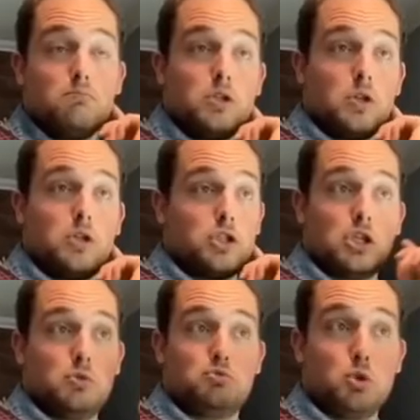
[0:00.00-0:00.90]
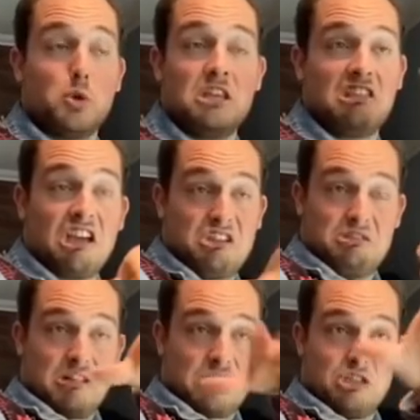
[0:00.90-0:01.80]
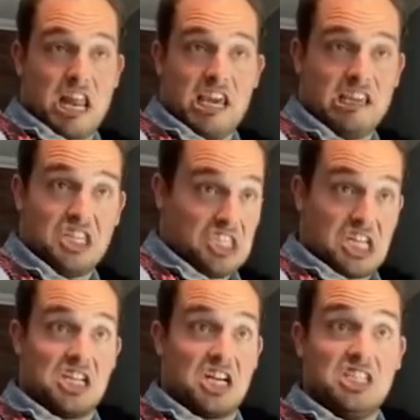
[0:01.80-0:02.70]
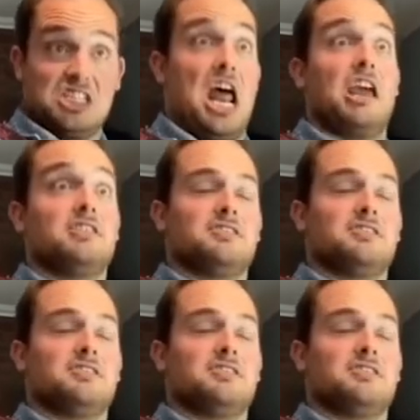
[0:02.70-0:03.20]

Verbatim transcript: It, it doesn't do anything. I just, I just like it aesthetically. It's nice.